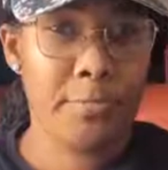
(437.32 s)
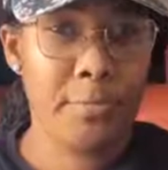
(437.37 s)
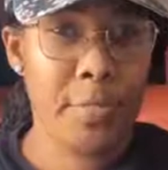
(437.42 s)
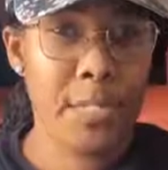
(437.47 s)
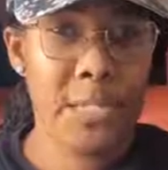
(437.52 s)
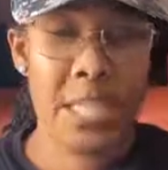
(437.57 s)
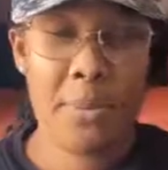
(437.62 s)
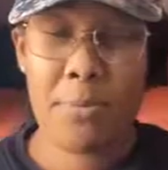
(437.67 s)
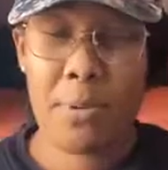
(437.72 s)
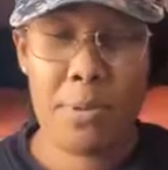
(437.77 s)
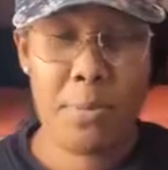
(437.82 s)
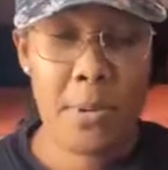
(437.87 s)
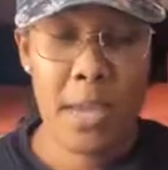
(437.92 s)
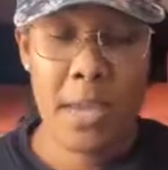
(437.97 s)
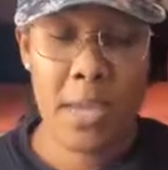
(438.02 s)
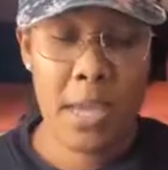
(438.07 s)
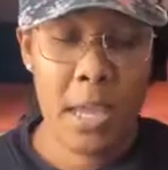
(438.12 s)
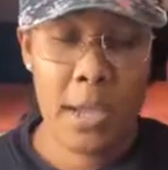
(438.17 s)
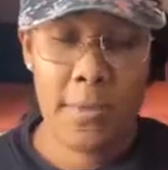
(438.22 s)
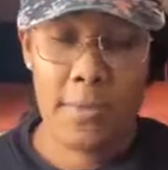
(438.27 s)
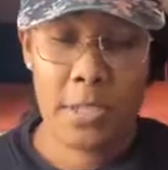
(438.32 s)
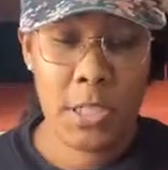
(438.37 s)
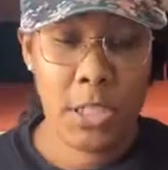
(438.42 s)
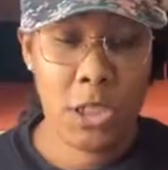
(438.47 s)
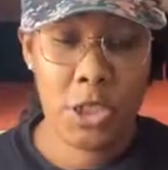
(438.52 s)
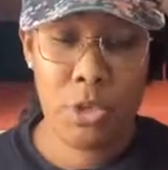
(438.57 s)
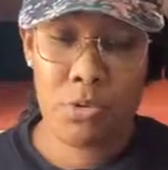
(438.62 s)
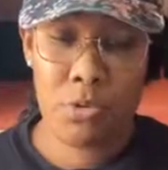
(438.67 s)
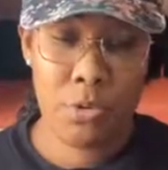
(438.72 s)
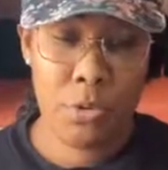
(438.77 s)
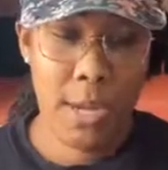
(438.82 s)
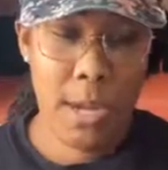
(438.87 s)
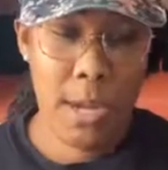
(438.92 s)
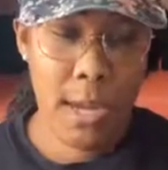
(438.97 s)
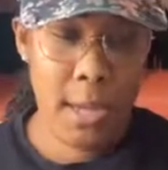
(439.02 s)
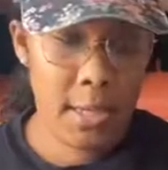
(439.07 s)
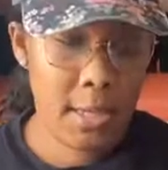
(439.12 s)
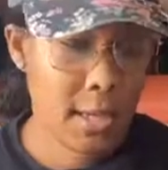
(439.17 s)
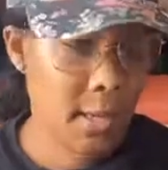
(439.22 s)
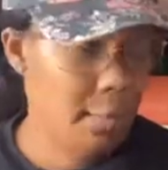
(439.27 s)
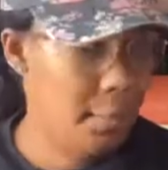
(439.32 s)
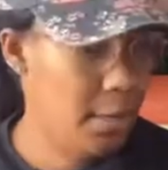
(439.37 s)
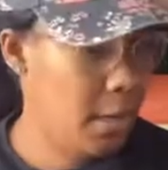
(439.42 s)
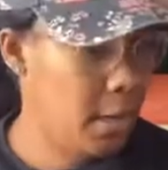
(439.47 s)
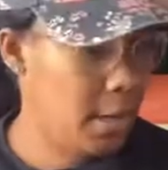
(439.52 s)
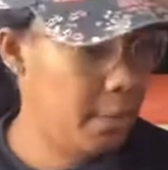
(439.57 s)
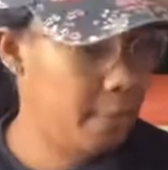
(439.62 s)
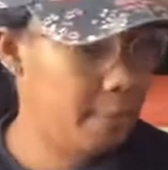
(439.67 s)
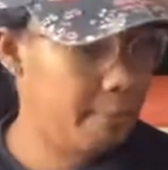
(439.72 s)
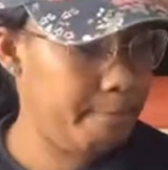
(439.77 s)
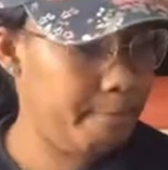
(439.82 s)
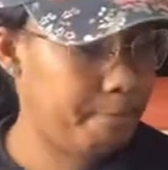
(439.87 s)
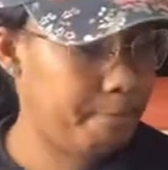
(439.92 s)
sip and paint canvases, you do not have to laminate.